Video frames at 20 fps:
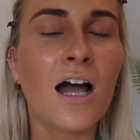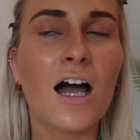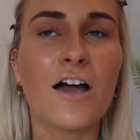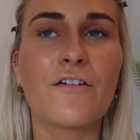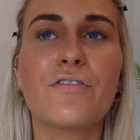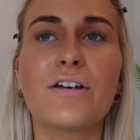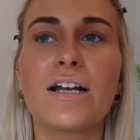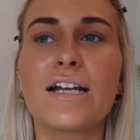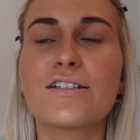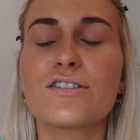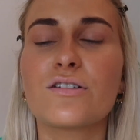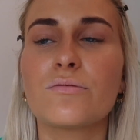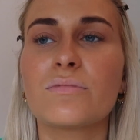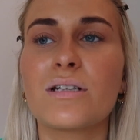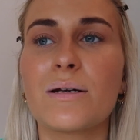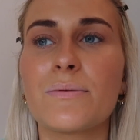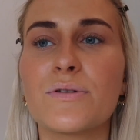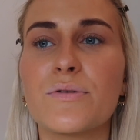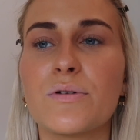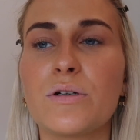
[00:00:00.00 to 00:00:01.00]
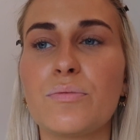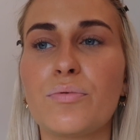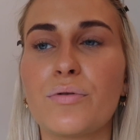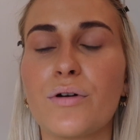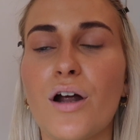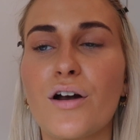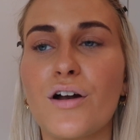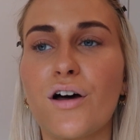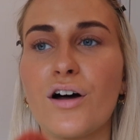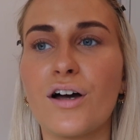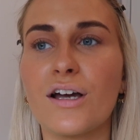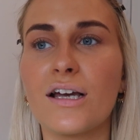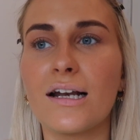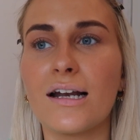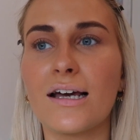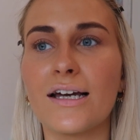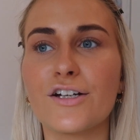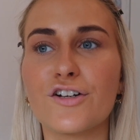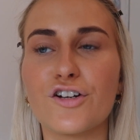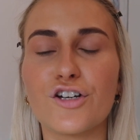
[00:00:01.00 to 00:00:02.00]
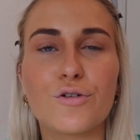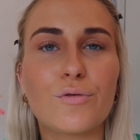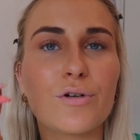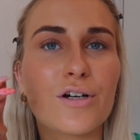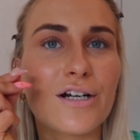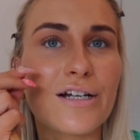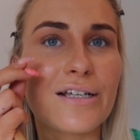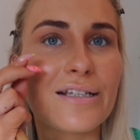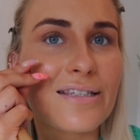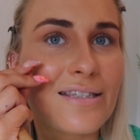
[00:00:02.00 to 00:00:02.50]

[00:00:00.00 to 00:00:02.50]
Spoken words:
I feel like sometimes when you put on a highlighter, you nearly